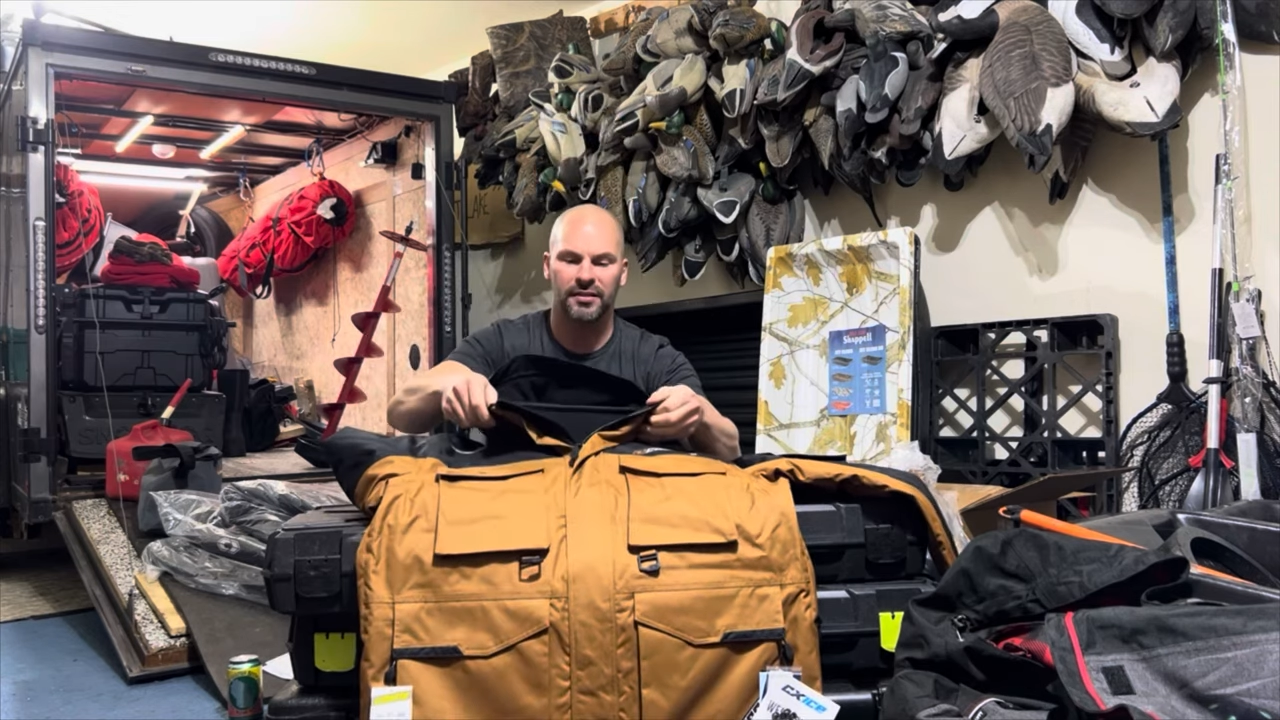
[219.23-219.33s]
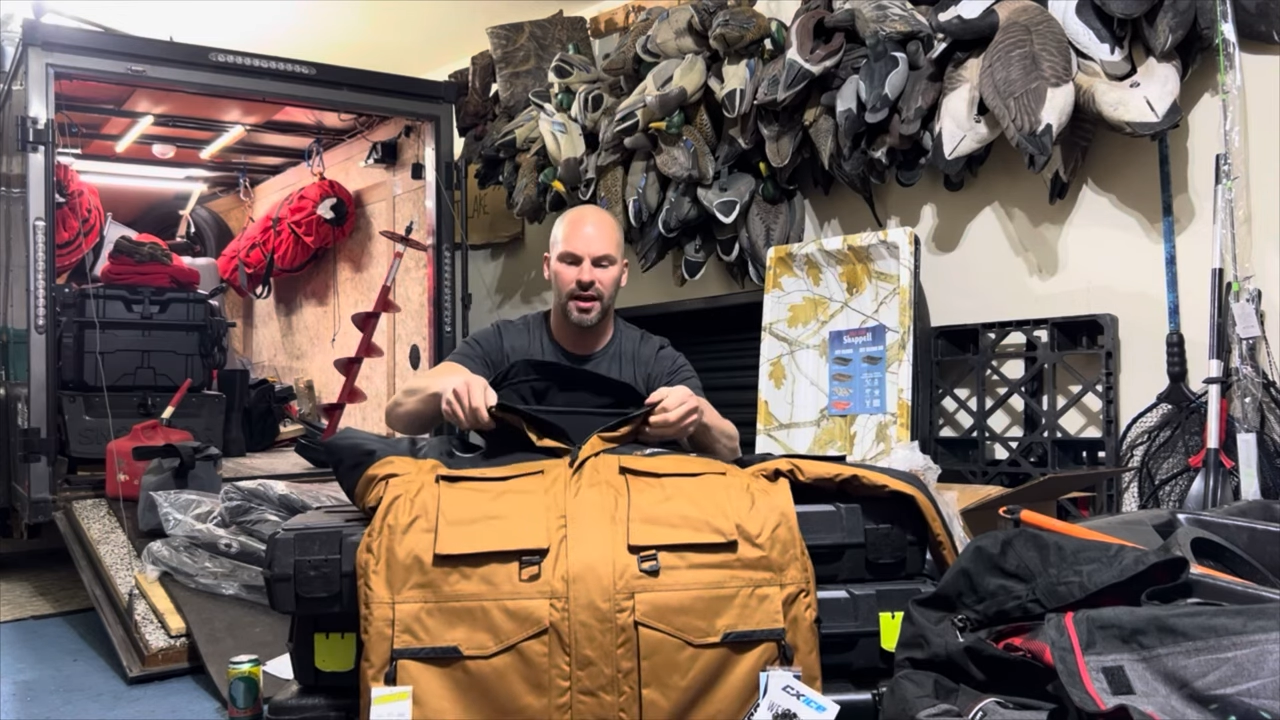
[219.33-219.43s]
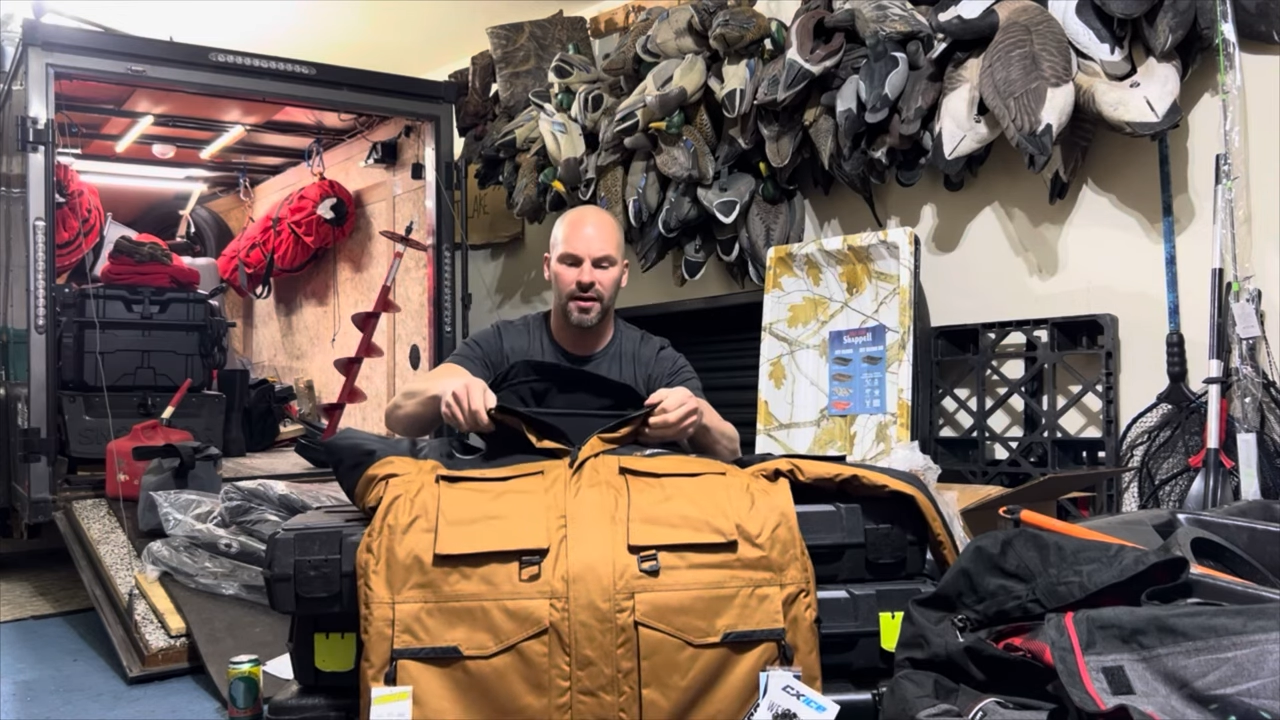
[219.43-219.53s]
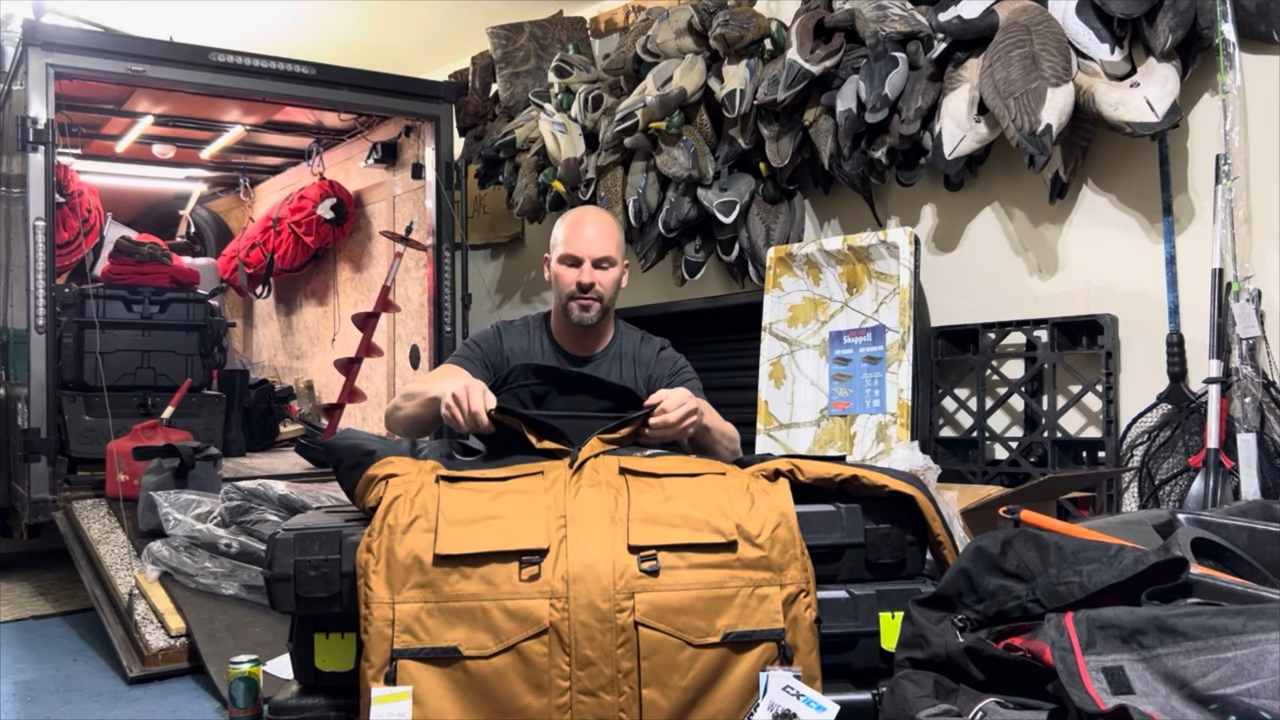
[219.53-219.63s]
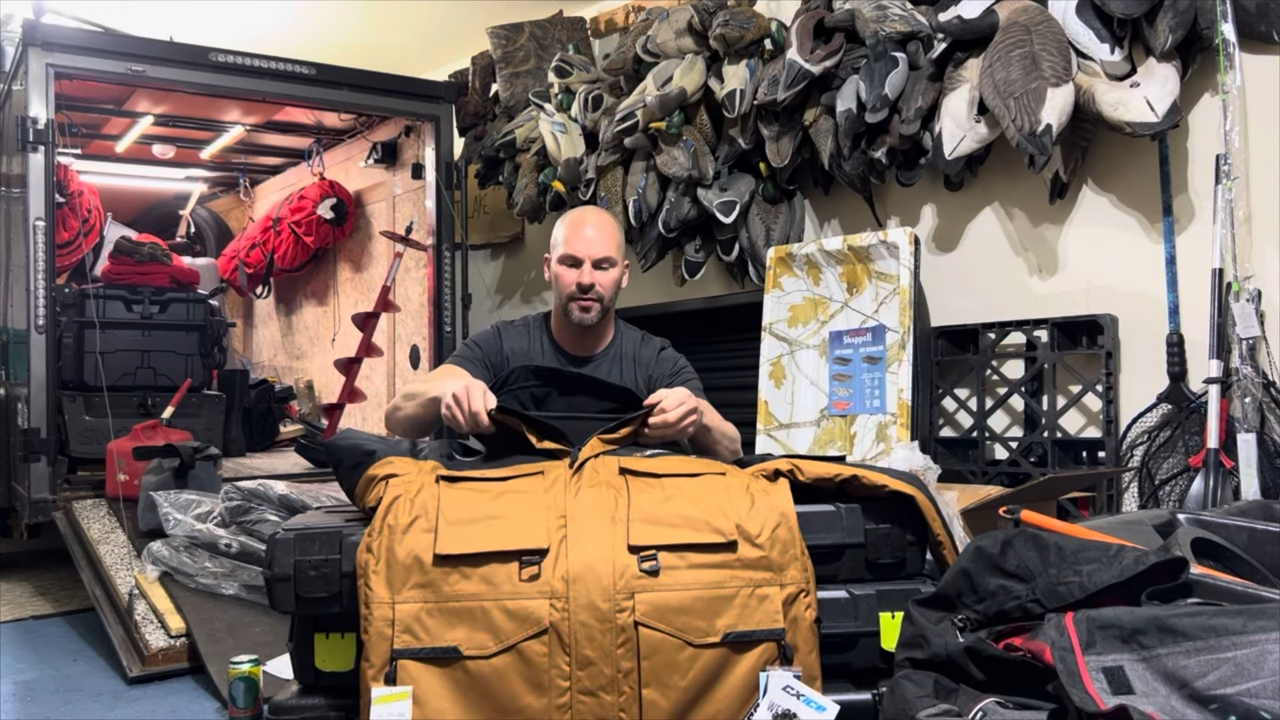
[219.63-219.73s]

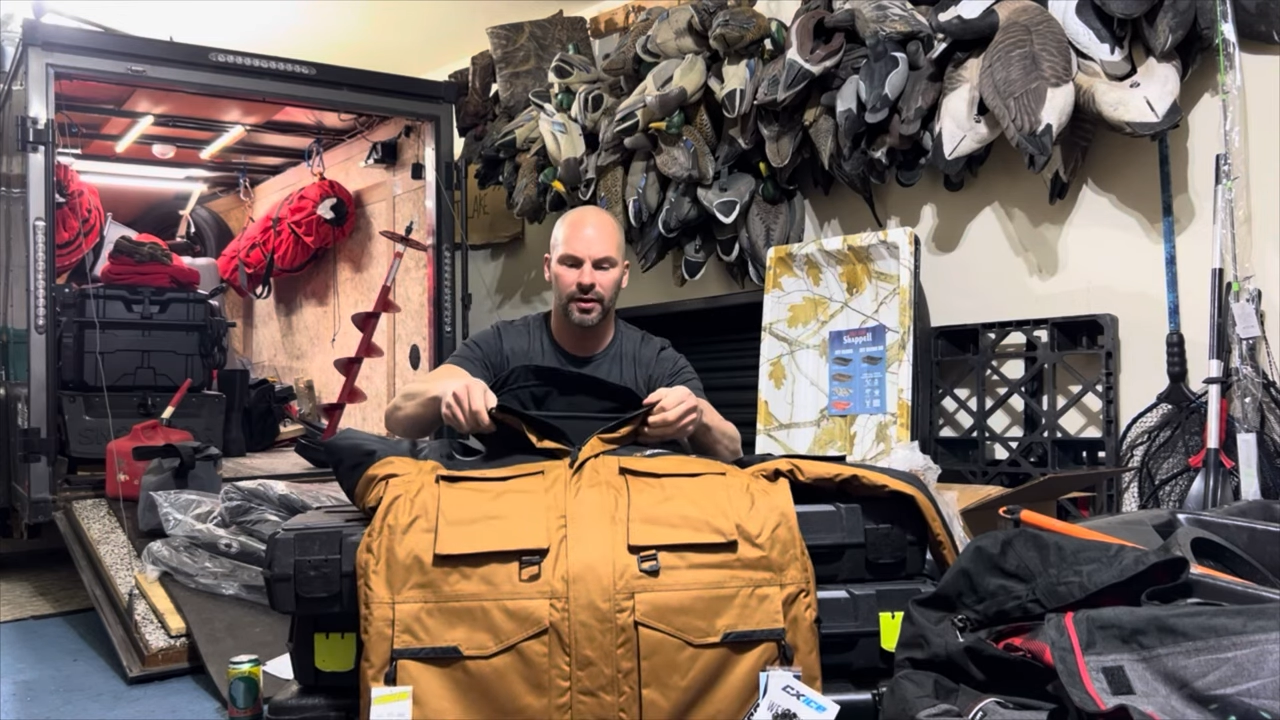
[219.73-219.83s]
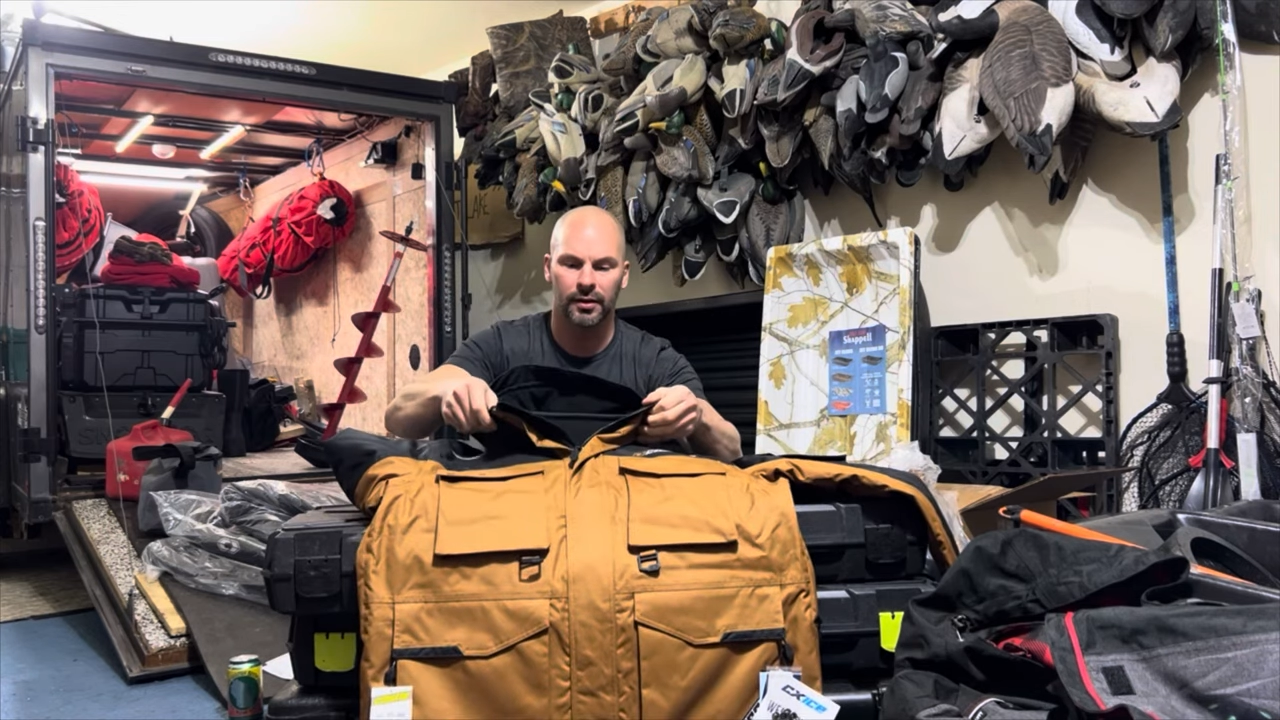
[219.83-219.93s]
cuff.